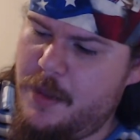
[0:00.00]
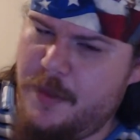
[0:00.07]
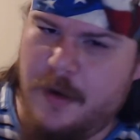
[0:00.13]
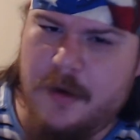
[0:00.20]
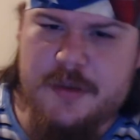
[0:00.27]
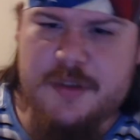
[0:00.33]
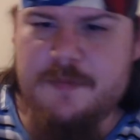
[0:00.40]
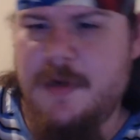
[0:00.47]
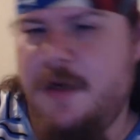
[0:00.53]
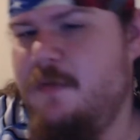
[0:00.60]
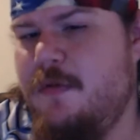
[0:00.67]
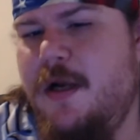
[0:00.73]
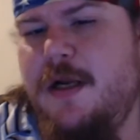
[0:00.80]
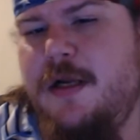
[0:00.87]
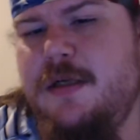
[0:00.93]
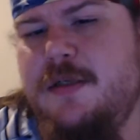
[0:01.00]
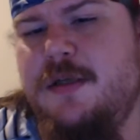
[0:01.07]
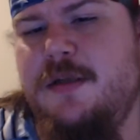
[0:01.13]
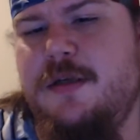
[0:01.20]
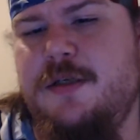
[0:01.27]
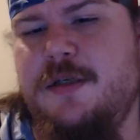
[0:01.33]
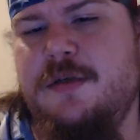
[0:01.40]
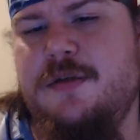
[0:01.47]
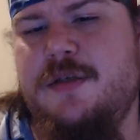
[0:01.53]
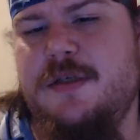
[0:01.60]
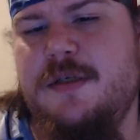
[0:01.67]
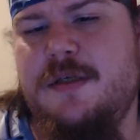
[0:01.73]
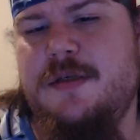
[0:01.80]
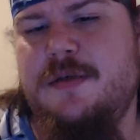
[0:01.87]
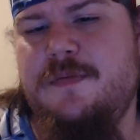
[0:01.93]
are my ratings on the
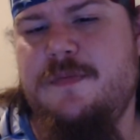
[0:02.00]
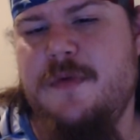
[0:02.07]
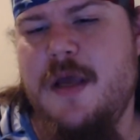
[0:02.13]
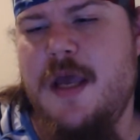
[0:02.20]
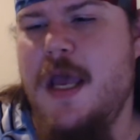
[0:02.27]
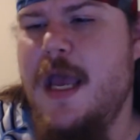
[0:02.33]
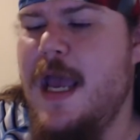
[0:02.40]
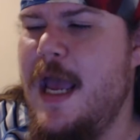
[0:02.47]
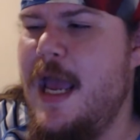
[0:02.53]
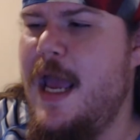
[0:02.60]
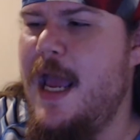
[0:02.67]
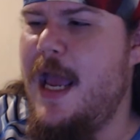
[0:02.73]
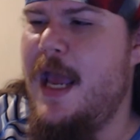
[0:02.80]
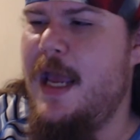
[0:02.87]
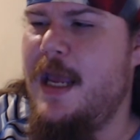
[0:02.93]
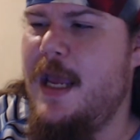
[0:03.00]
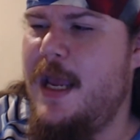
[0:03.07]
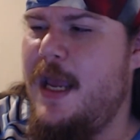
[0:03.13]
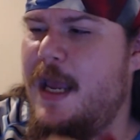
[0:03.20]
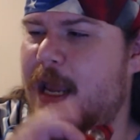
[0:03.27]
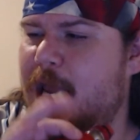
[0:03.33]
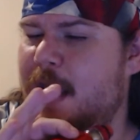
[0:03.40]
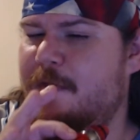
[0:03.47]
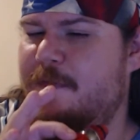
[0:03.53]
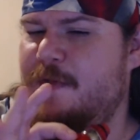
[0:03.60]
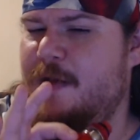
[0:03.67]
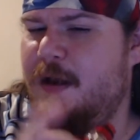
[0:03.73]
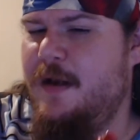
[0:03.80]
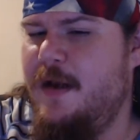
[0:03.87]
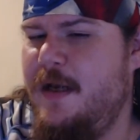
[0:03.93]
juices. If
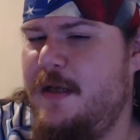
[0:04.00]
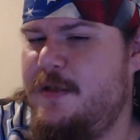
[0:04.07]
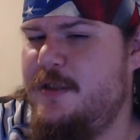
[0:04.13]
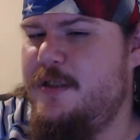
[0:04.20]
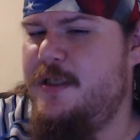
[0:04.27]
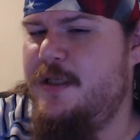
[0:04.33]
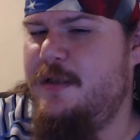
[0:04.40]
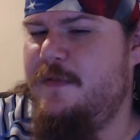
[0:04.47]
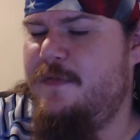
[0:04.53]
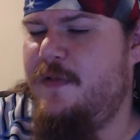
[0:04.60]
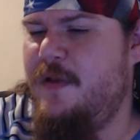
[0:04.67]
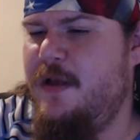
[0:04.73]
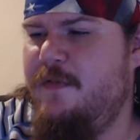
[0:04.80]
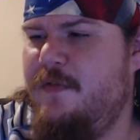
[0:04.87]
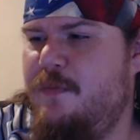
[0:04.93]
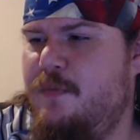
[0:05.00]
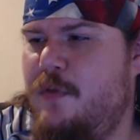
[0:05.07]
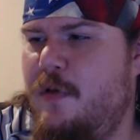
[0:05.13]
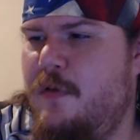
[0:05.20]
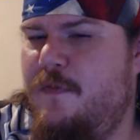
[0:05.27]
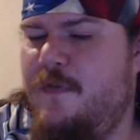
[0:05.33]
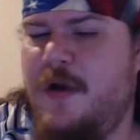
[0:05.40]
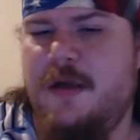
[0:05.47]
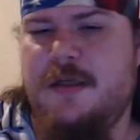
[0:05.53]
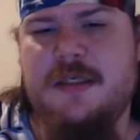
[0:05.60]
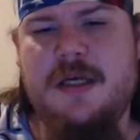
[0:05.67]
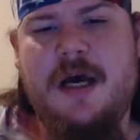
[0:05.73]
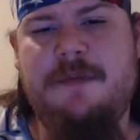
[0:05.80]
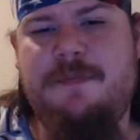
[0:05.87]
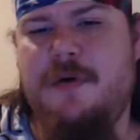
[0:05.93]
you're interested in the flavor profiles,
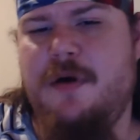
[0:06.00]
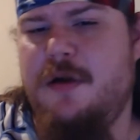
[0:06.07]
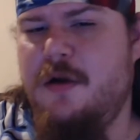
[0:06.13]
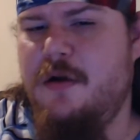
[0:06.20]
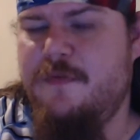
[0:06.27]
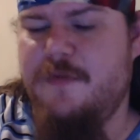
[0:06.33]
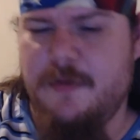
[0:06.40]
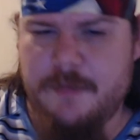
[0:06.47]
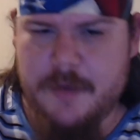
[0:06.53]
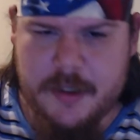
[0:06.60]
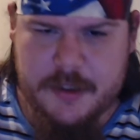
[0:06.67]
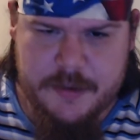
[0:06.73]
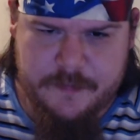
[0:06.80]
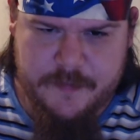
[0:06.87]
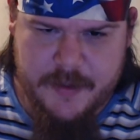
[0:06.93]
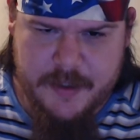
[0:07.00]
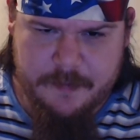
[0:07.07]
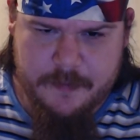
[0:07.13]
hop on over to Budget Vapor.